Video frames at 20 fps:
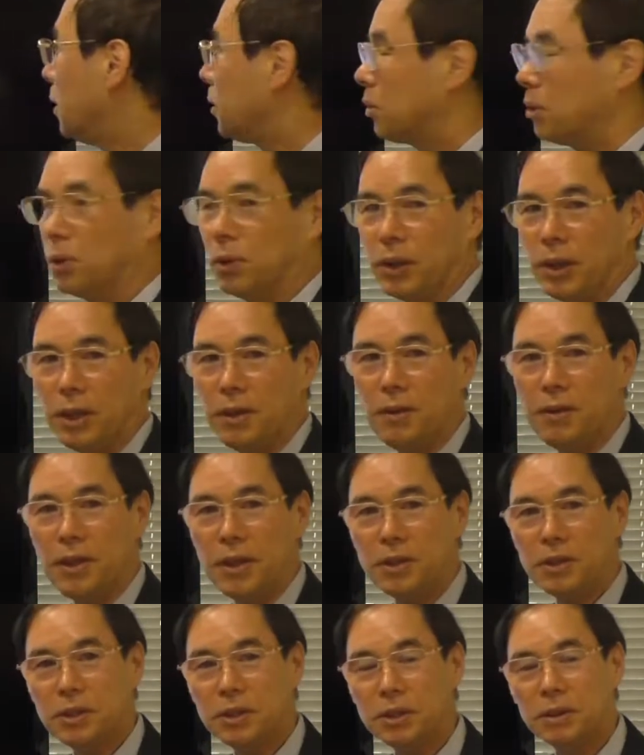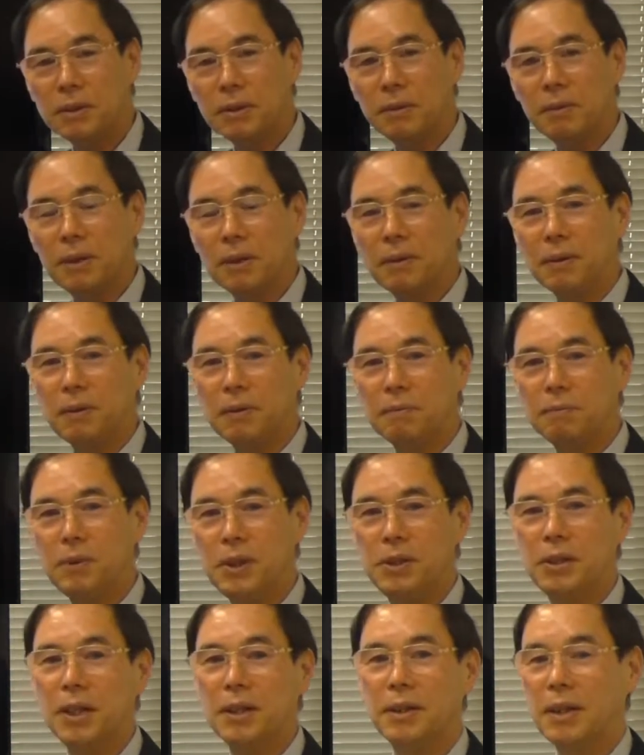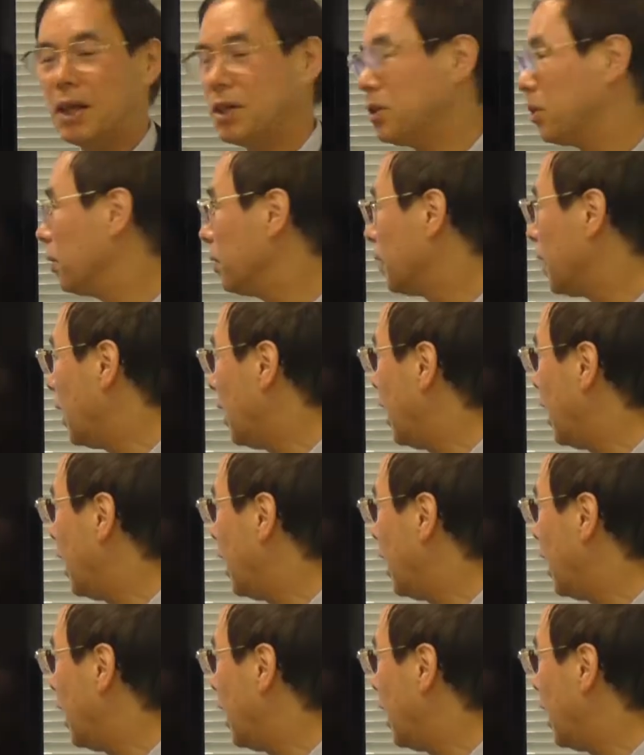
So in this presentation,